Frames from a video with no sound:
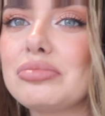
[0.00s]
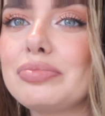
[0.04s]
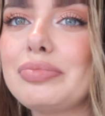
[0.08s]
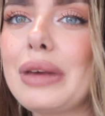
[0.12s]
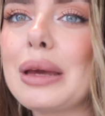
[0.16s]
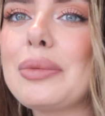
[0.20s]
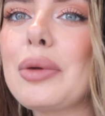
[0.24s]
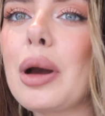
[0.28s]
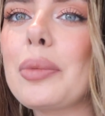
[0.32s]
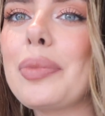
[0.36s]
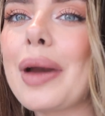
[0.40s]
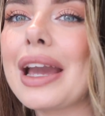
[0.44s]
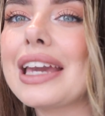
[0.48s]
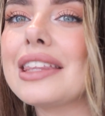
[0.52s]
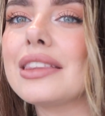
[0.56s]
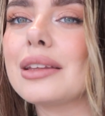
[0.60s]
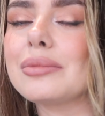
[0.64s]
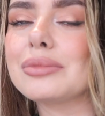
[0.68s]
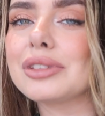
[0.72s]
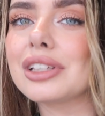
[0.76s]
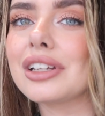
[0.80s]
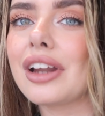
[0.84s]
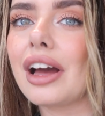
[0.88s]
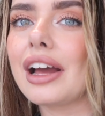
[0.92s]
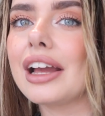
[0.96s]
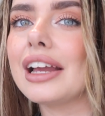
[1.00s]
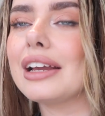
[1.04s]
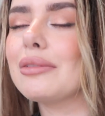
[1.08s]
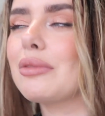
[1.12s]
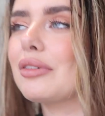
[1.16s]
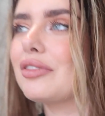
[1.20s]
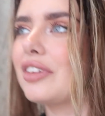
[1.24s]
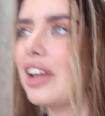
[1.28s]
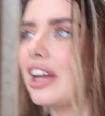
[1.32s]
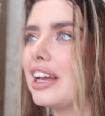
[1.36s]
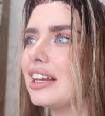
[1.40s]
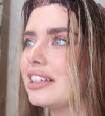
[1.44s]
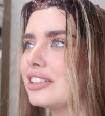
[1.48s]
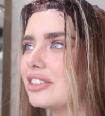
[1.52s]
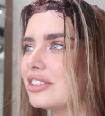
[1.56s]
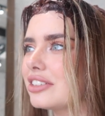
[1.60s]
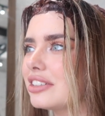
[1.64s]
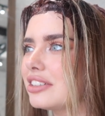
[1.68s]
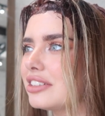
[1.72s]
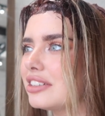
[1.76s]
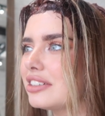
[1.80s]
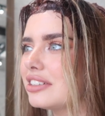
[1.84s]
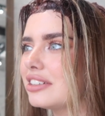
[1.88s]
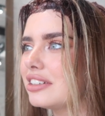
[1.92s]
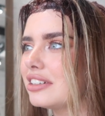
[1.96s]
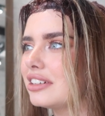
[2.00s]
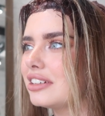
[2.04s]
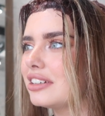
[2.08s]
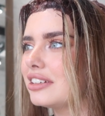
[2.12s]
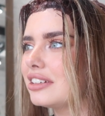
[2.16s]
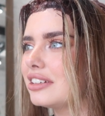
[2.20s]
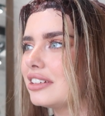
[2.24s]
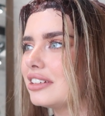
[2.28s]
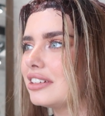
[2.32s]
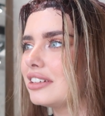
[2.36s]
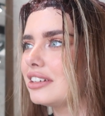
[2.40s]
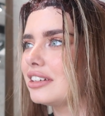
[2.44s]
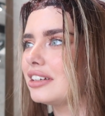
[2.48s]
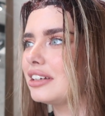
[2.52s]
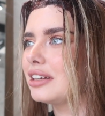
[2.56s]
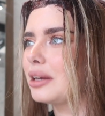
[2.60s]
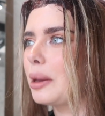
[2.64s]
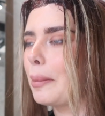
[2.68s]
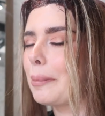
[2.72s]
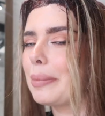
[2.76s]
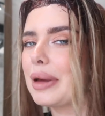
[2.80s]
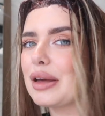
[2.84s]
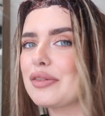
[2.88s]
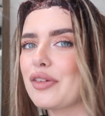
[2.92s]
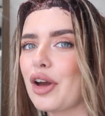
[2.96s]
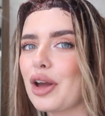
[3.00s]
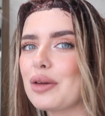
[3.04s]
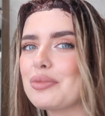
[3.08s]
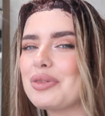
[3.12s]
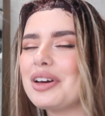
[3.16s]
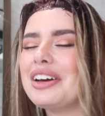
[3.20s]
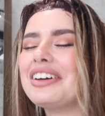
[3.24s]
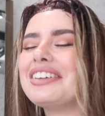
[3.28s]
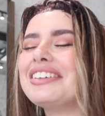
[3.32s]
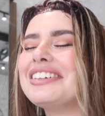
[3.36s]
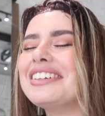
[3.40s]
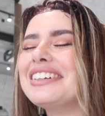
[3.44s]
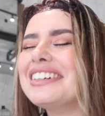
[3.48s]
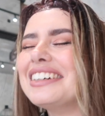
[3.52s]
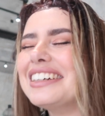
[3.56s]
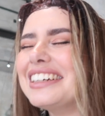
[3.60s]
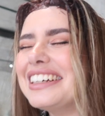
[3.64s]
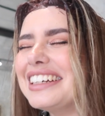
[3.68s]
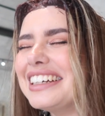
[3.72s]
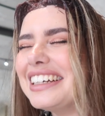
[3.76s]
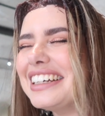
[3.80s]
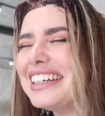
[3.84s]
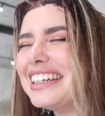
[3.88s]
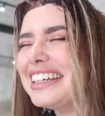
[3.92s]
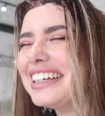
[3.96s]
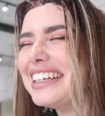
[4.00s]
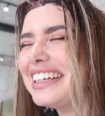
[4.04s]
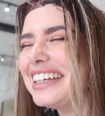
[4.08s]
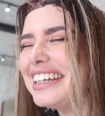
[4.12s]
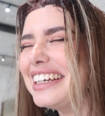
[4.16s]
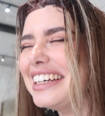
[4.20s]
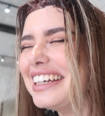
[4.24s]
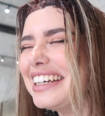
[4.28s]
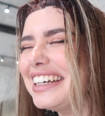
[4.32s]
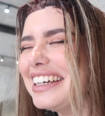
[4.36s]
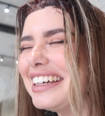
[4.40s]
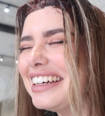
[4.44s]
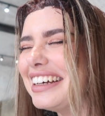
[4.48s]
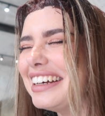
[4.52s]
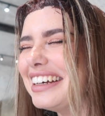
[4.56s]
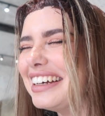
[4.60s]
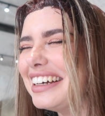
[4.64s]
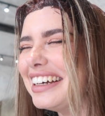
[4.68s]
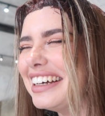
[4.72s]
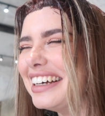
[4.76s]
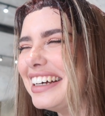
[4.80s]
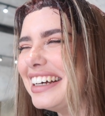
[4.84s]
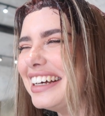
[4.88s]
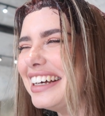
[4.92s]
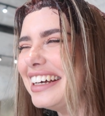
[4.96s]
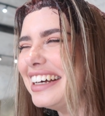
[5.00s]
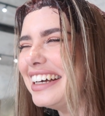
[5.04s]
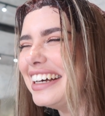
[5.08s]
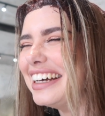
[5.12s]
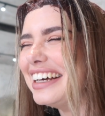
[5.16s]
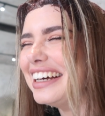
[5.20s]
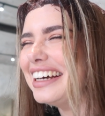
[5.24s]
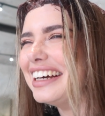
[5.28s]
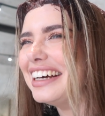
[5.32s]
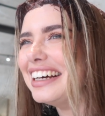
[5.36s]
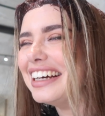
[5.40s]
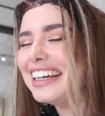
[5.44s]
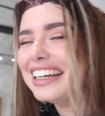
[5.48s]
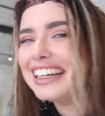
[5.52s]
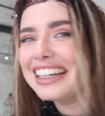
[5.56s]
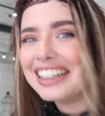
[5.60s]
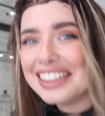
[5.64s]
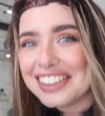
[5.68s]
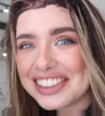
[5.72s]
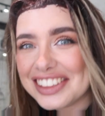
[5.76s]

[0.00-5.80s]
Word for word: Maybe I'll paint them tonight with like a bit of open. Okay, what is it? Rubbing your hair?